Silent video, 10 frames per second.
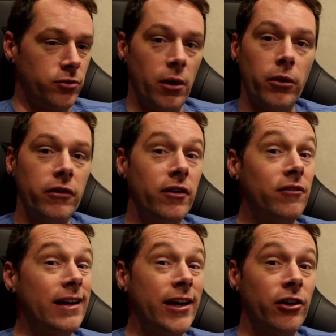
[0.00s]
so I won't even
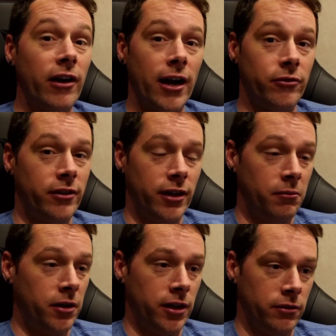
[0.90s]
have to interact with
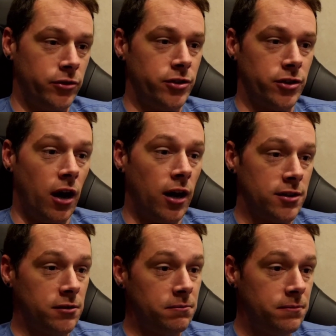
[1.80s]
anybody, which is awesome.